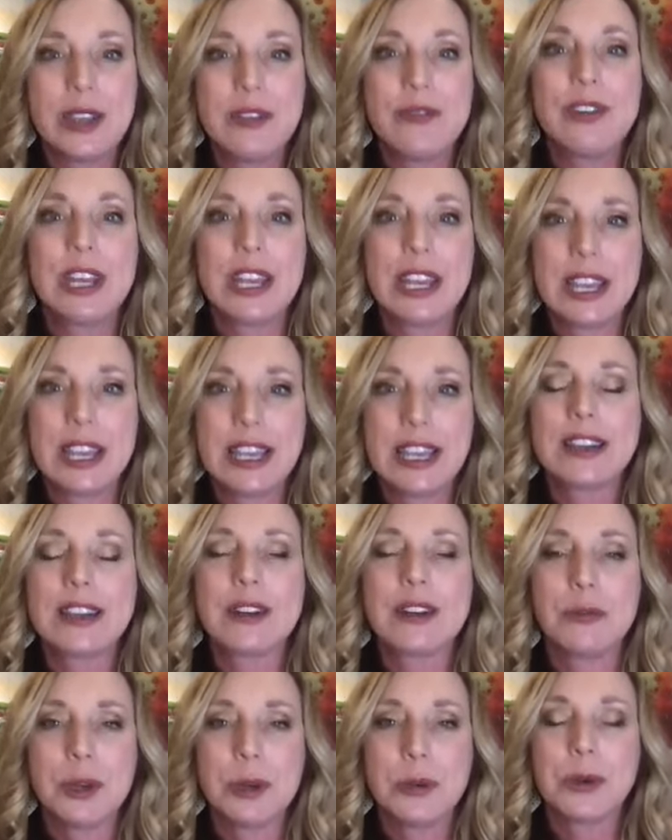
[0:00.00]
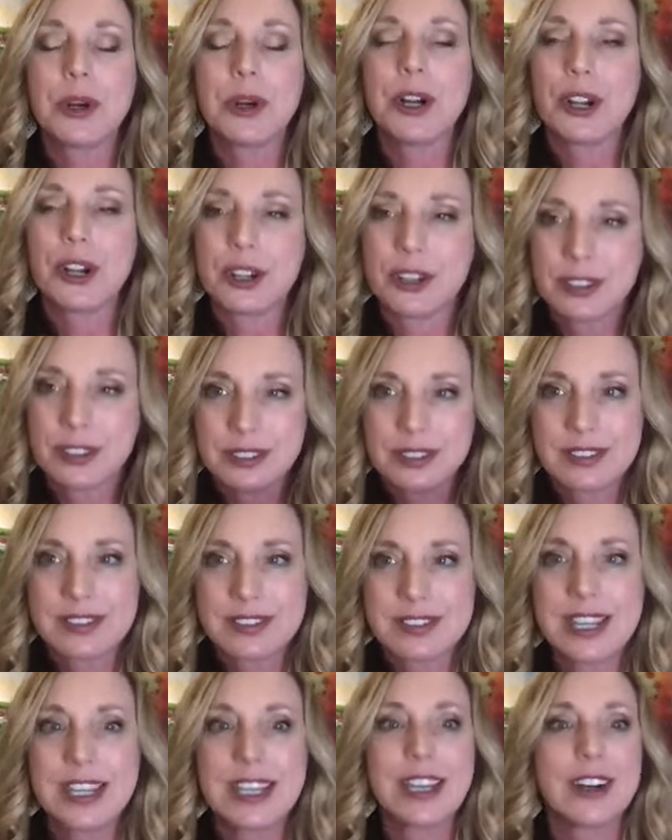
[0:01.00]
evening we were
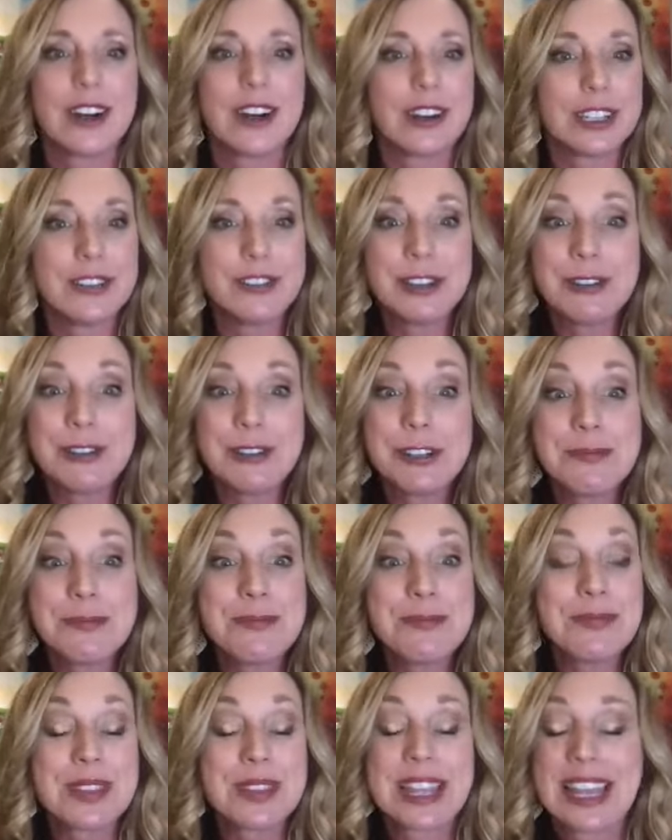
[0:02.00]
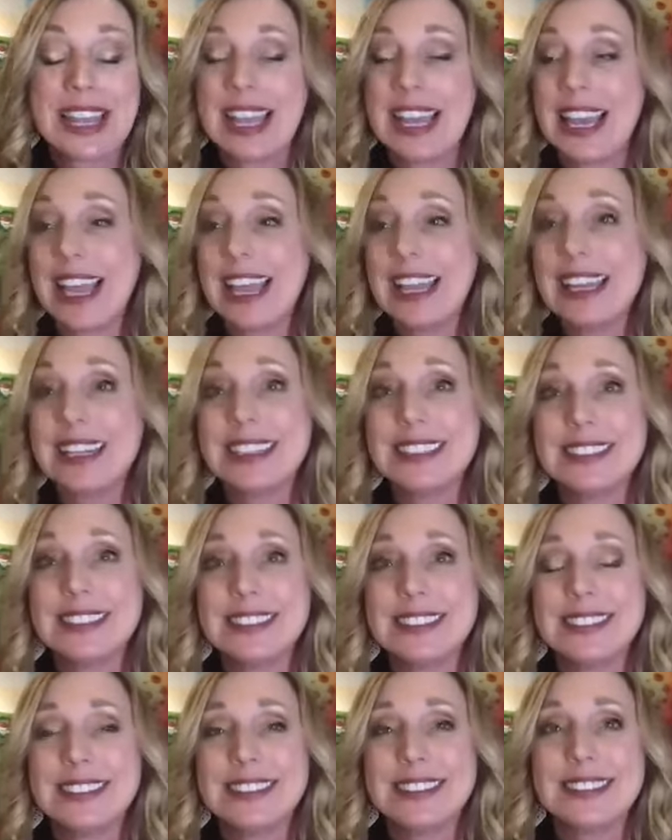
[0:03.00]
sitting in our living room
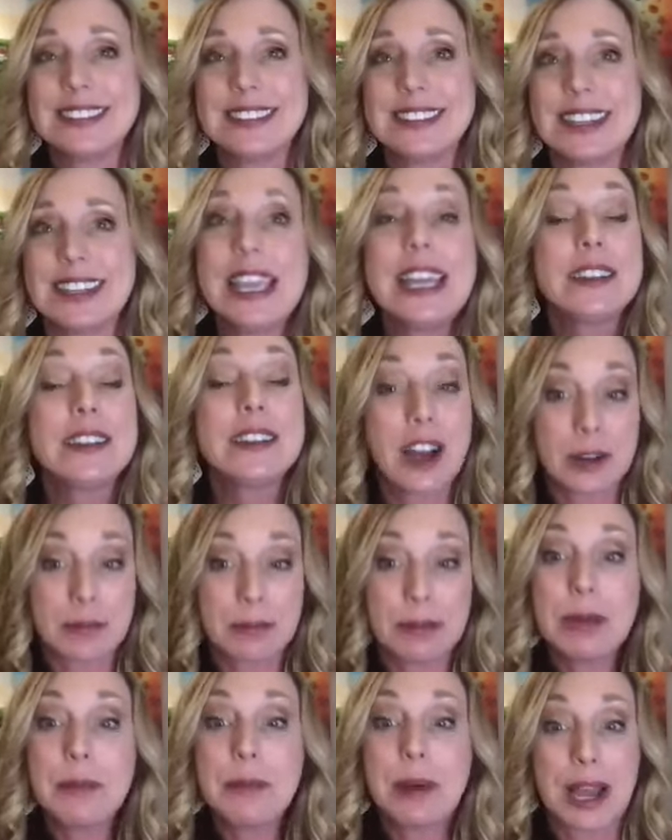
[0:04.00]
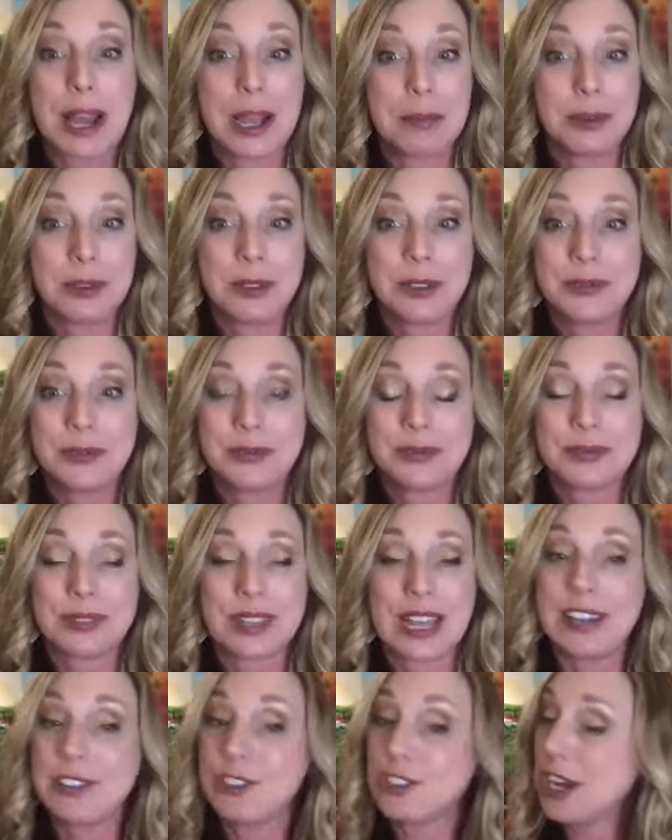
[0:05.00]
and he had gotten me a Bible.
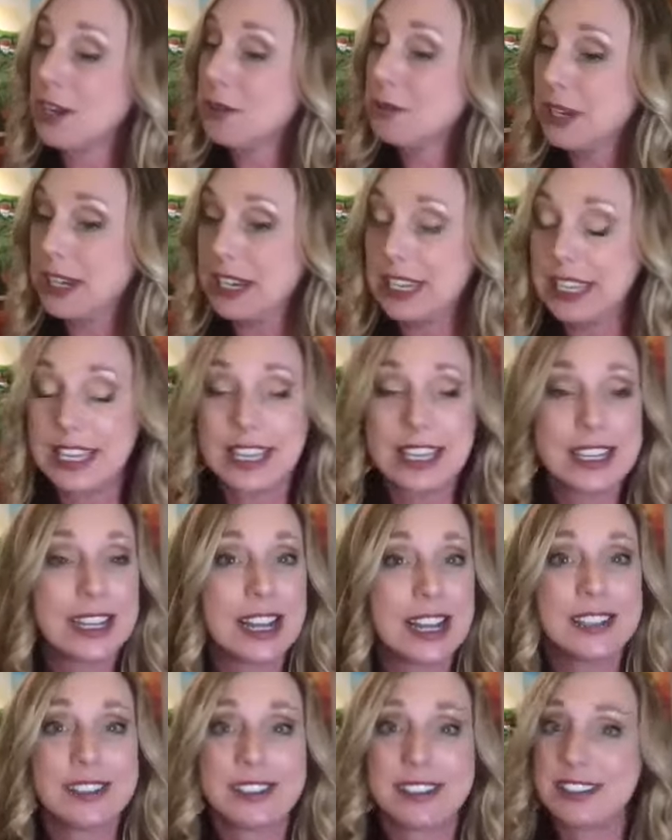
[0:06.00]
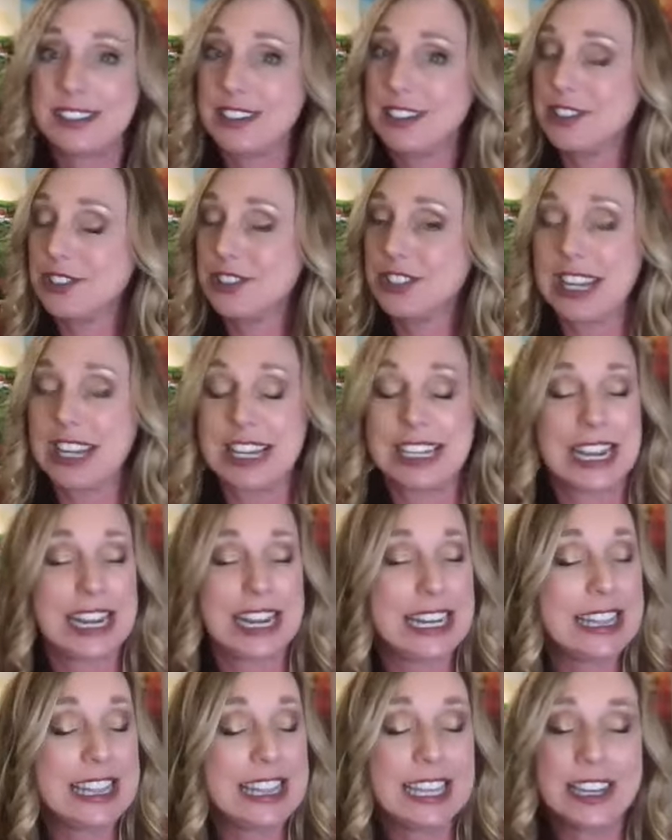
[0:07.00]
I tried reading it. I didn't understand
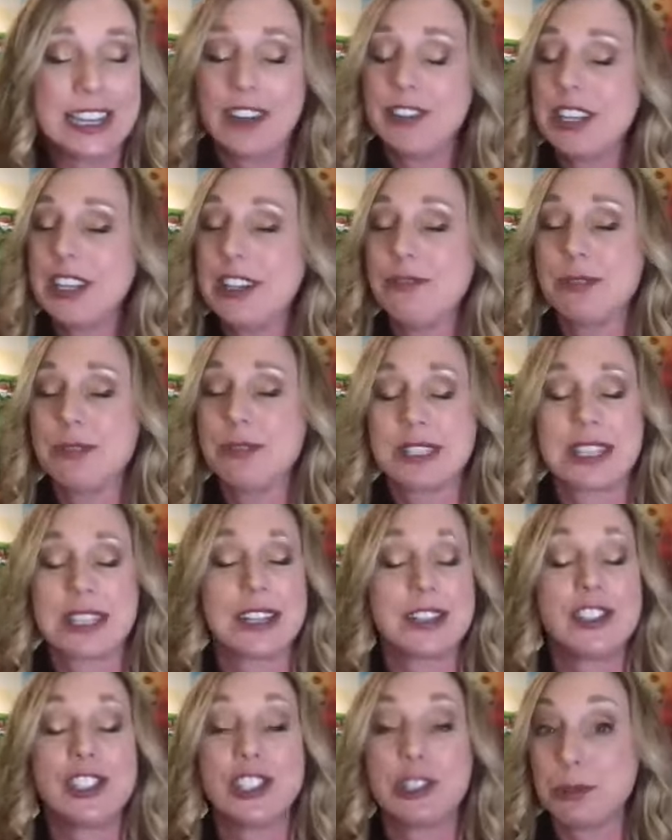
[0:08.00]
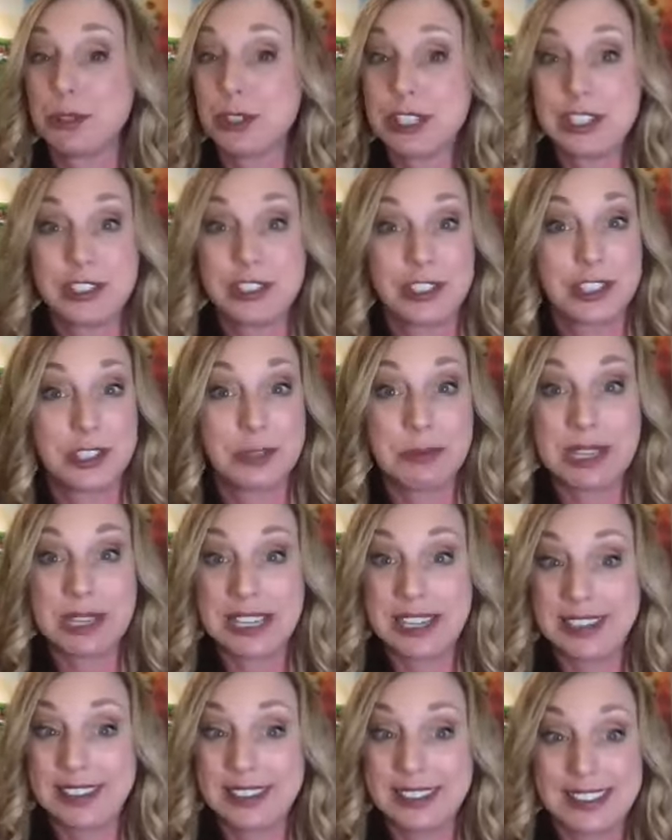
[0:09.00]
anything of it. It was like gibberish to
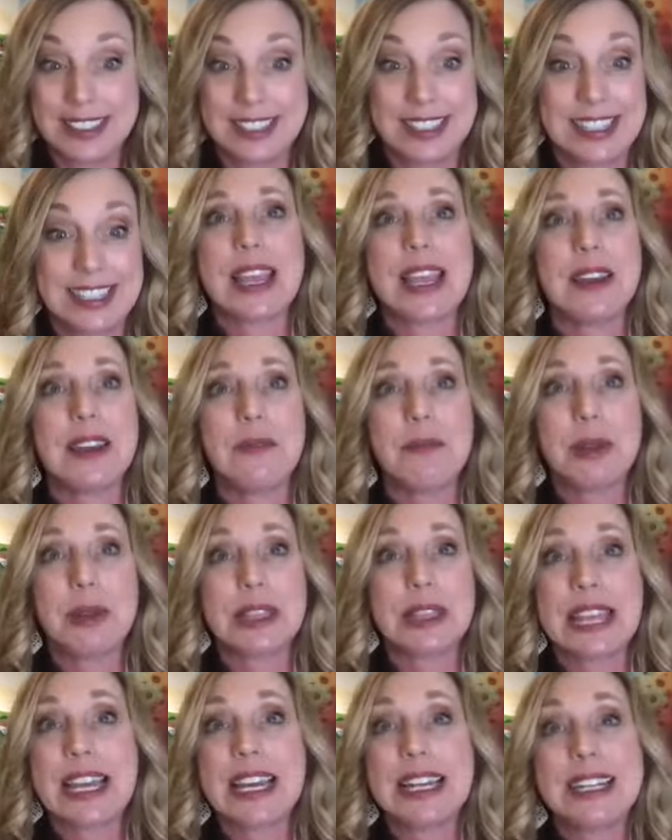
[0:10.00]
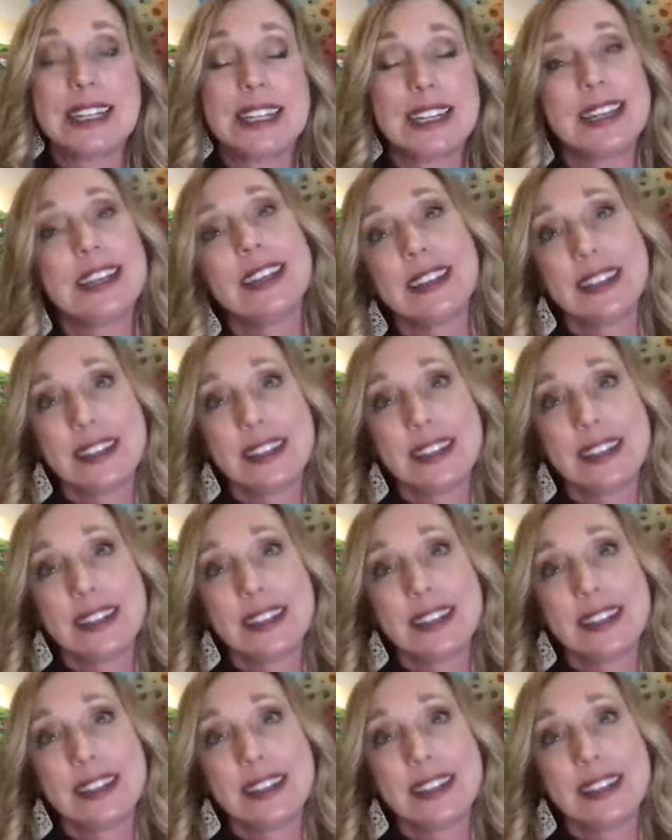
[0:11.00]
me. But then